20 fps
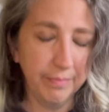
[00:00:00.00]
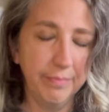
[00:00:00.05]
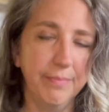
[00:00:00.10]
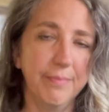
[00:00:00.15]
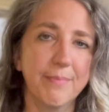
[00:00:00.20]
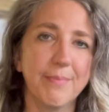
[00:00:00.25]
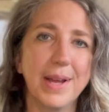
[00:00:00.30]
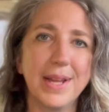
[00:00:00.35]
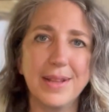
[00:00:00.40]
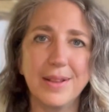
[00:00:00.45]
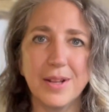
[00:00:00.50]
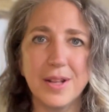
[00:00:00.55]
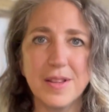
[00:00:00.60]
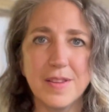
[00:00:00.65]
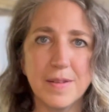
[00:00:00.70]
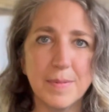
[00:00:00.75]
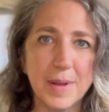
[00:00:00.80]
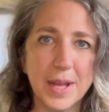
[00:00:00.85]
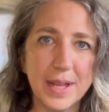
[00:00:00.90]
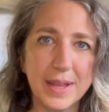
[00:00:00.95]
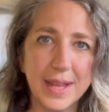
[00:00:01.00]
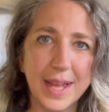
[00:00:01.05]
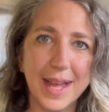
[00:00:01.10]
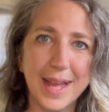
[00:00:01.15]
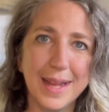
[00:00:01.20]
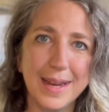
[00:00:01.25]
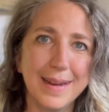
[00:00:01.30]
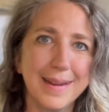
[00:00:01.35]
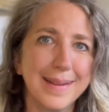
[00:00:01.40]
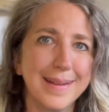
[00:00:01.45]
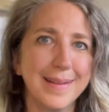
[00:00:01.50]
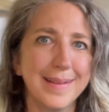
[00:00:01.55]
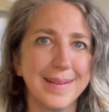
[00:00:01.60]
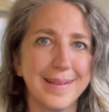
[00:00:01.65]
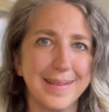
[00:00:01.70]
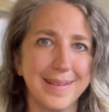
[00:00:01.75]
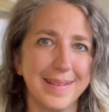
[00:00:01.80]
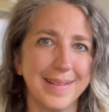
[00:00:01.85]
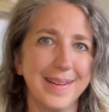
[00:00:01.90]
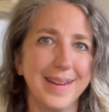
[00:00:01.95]
My thoughts about that
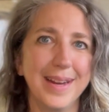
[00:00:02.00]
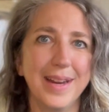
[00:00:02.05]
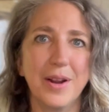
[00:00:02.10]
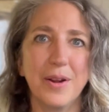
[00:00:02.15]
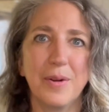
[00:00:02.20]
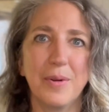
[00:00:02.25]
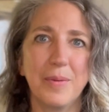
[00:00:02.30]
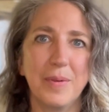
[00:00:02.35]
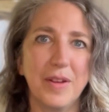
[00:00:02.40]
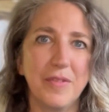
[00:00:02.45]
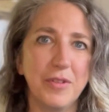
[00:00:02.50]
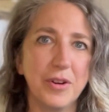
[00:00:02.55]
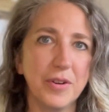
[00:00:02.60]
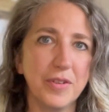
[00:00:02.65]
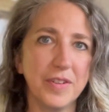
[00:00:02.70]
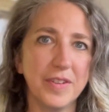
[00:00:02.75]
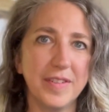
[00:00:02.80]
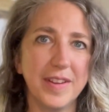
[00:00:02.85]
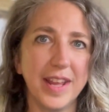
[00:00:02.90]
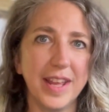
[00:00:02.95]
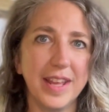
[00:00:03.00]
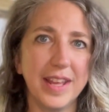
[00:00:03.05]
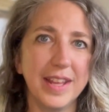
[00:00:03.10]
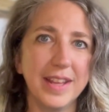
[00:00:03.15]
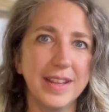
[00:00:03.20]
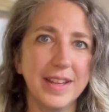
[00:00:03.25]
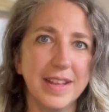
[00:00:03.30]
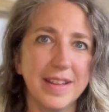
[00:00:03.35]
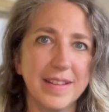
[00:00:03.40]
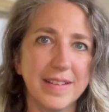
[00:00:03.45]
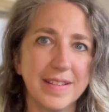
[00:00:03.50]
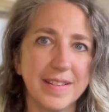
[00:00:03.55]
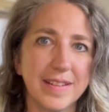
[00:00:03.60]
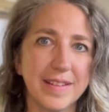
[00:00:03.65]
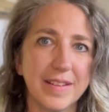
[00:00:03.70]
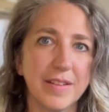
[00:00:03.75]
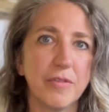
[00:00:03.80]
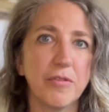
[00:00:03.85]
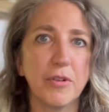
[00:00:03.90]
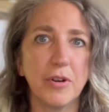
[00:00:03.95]
is, you know, if you're just taking
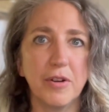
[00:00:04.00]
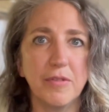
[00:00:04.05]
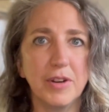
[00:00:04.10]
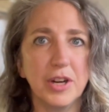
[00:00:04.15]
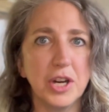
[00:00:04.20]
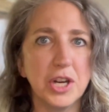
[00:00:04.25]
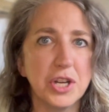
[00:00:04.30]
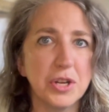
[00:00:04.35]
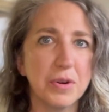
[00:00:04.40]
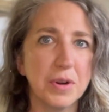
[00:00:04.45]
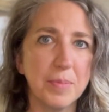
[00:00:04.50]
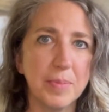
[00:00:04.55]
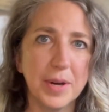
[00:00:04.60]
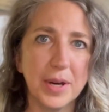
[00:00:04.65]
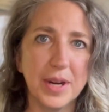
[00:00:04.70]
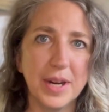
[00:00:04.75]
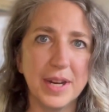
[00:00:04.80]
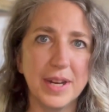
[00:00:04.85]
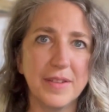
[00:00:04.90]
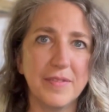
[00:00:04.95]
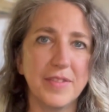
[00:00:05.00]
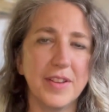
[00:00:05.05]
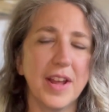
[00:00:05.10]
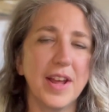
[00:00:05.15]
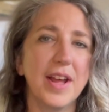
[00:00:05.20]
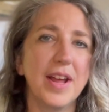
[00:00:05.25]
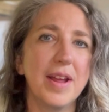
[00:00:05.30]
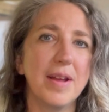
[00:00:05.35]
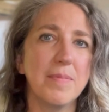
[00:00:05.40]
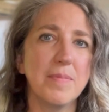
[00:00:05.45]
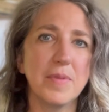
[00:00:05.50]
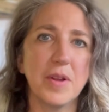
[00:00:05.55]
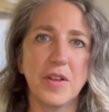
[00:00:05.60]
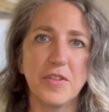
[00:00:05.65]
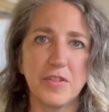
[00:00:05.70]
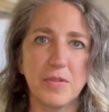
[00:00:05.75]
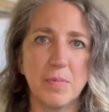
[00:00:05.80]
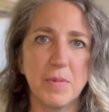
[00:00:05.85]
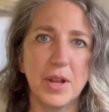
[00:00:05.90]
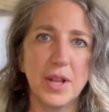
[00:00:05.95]
this for a very short period of time, a
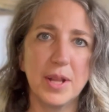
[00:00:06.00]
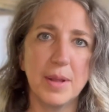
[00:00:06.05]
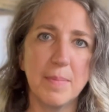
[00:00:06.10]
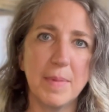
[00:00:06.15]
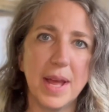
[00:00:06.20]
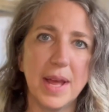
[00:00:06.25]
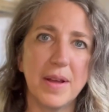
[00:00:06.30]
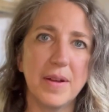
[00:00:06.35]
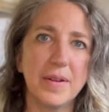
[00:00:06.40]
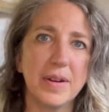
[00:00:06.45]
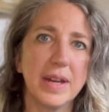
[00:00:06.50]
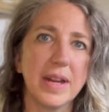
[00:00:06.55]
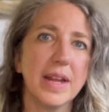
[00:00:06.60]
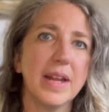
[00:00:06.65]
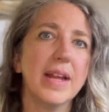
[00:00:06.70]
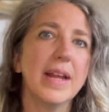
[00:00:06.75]
small amount,